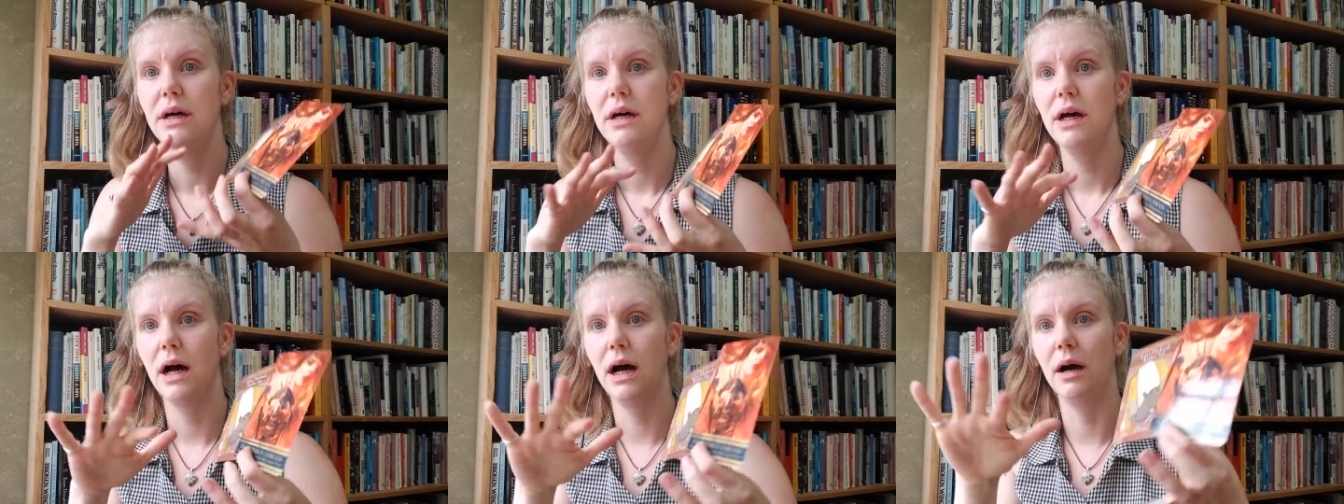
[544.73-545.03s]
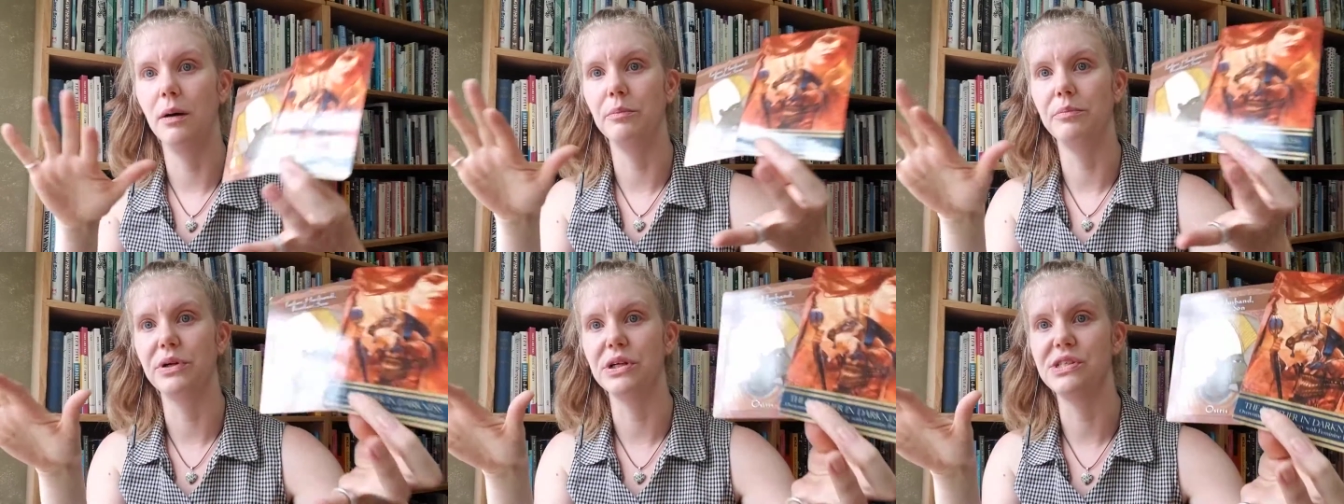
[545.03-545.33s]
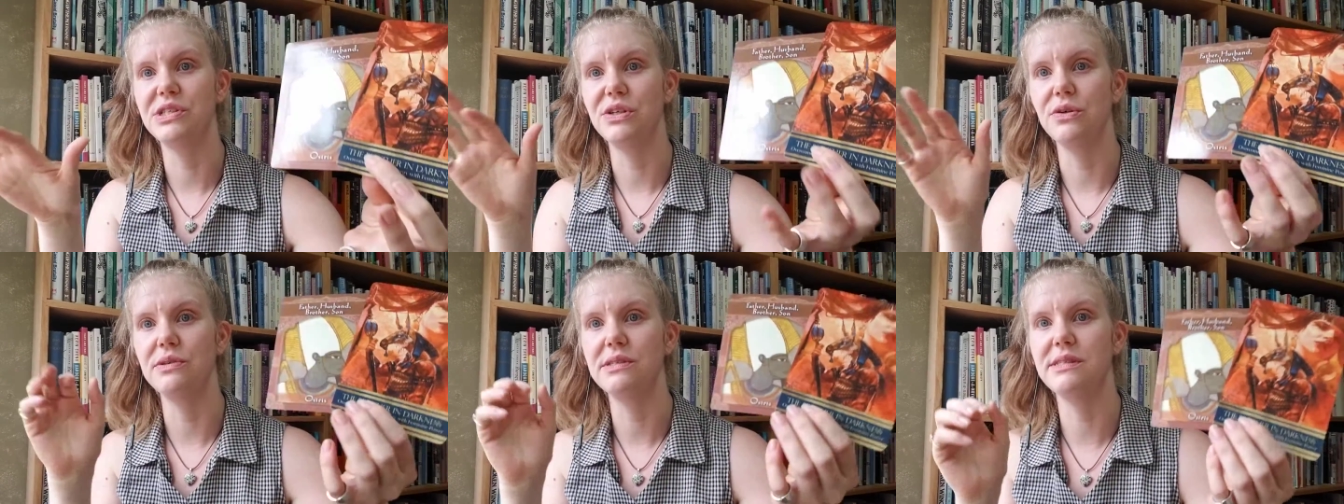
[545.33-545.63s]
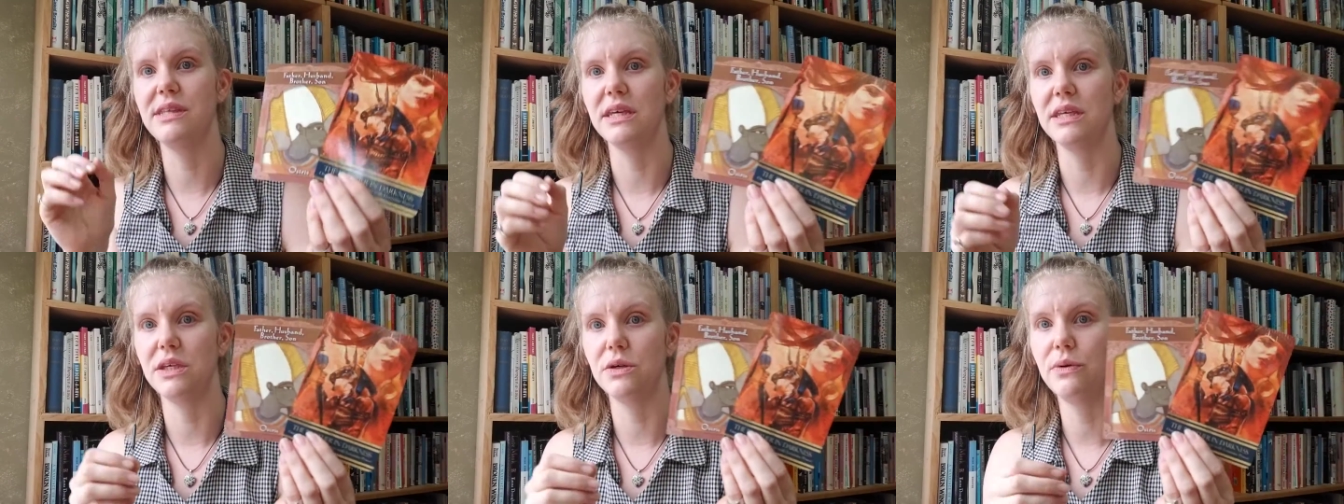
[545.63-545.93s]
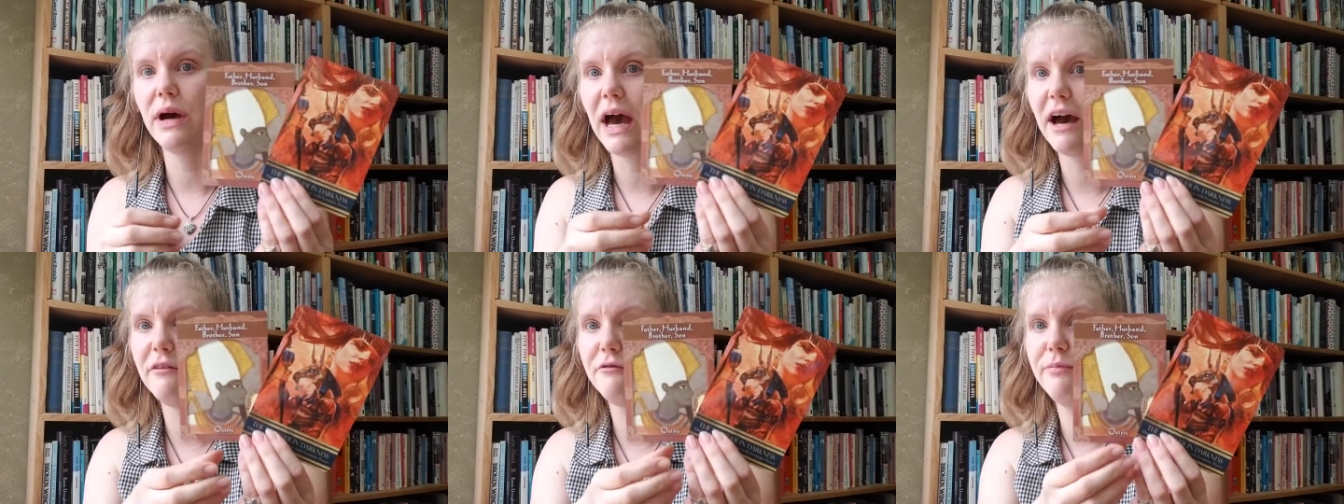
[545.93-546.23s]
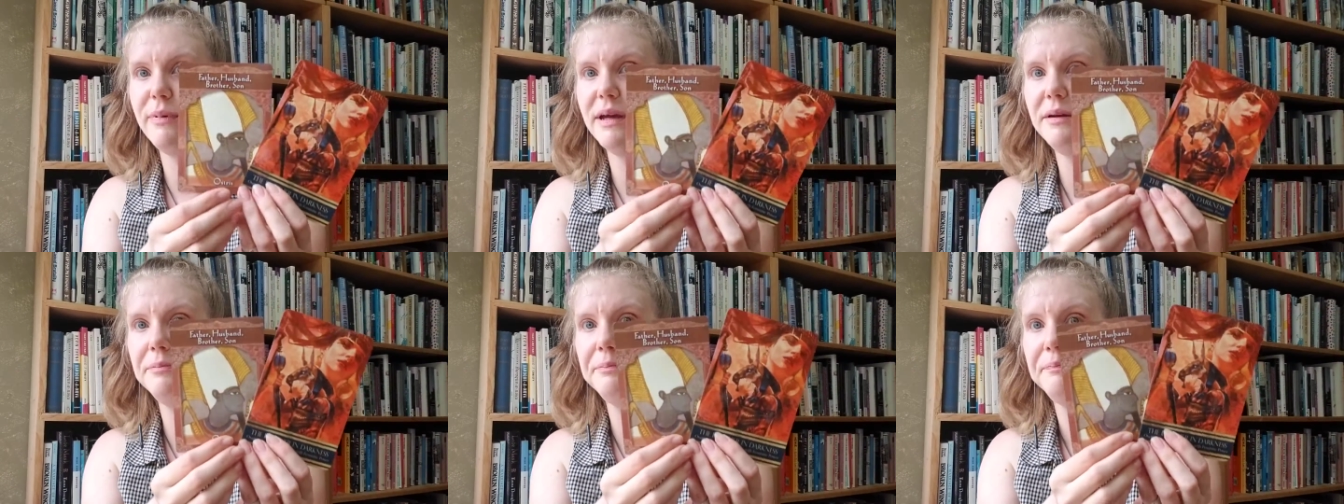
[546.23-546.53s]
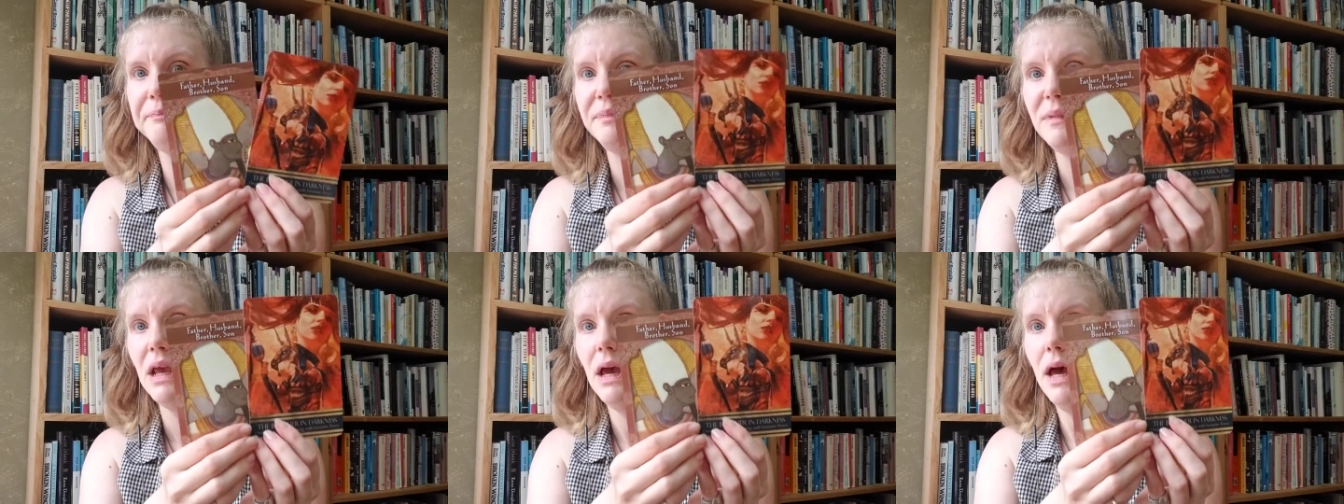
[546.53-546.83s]
um, pursuits that you have been.
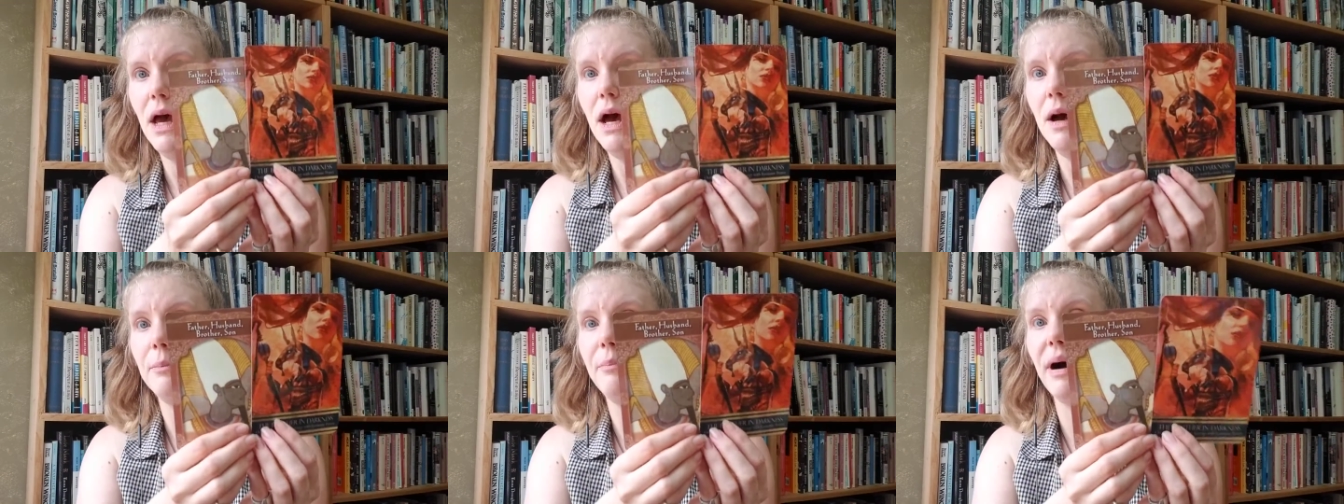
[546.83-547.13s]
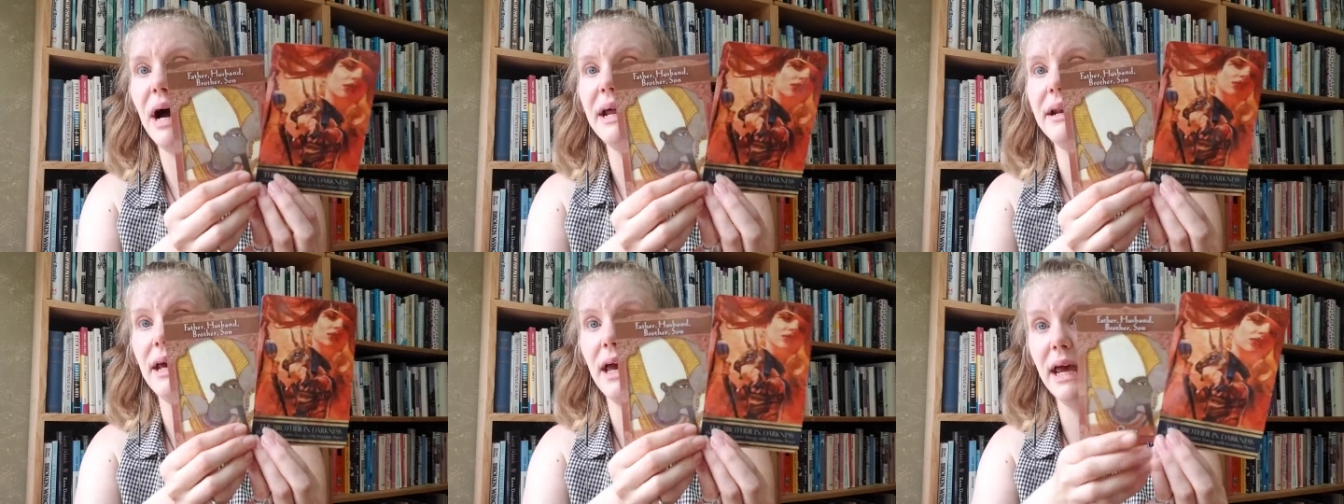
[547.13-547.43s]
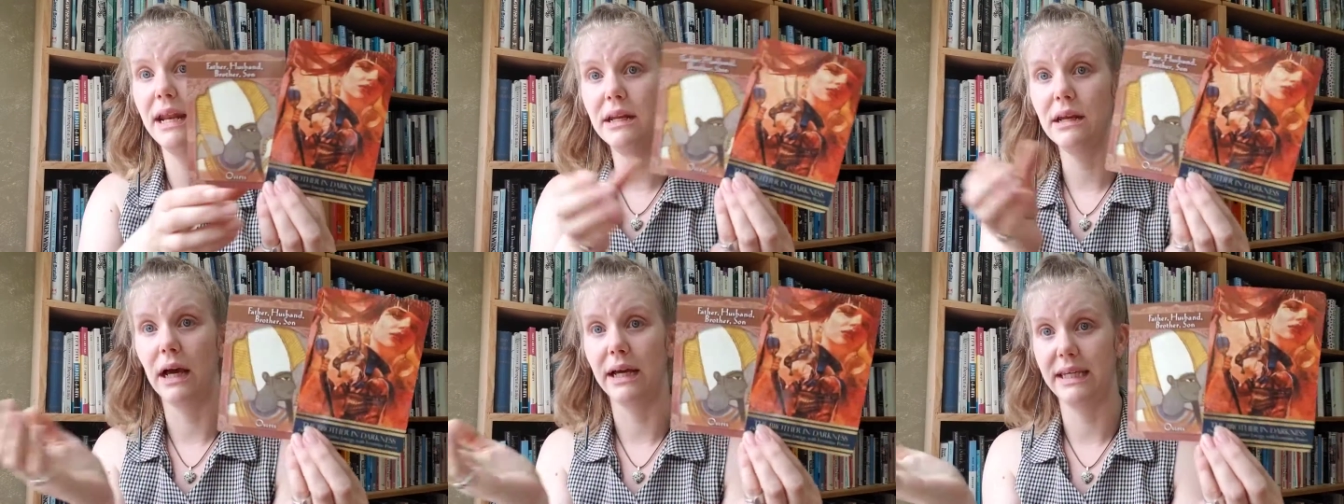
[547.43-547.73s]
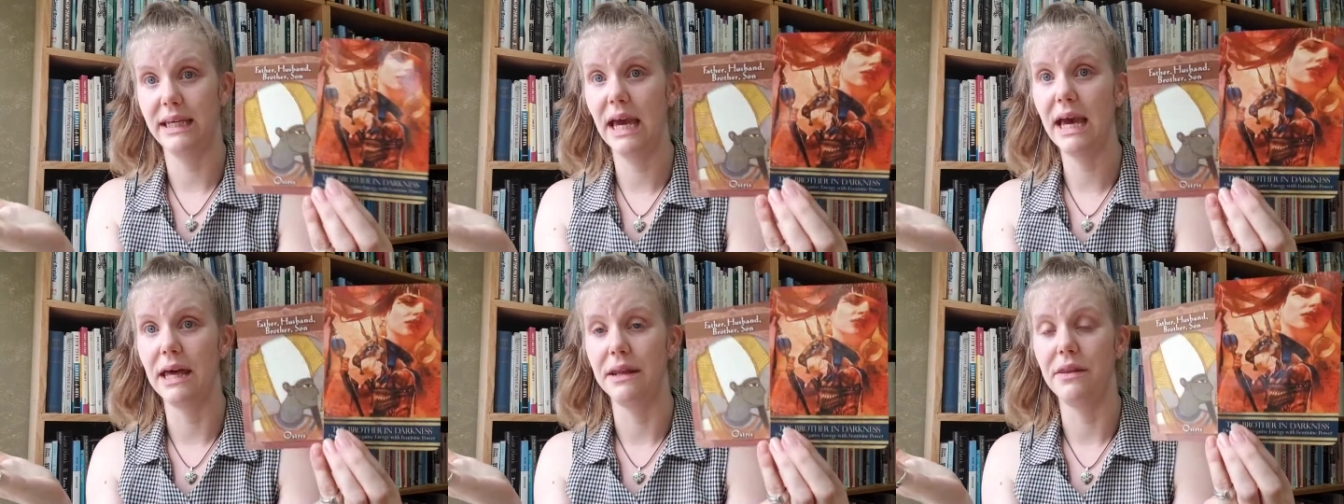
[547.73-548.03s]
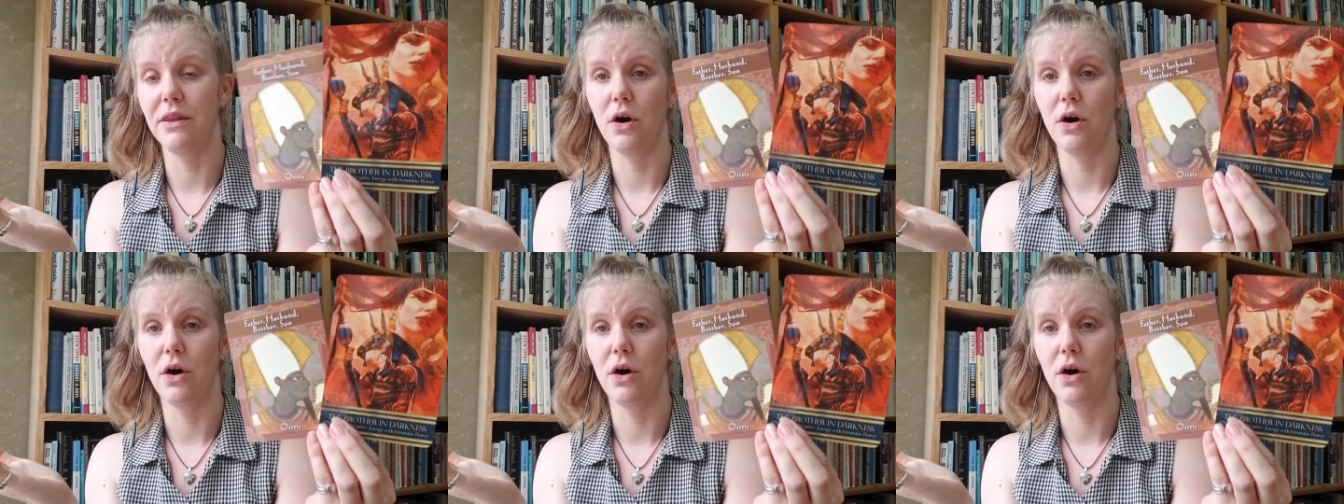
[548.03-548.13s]
But and again,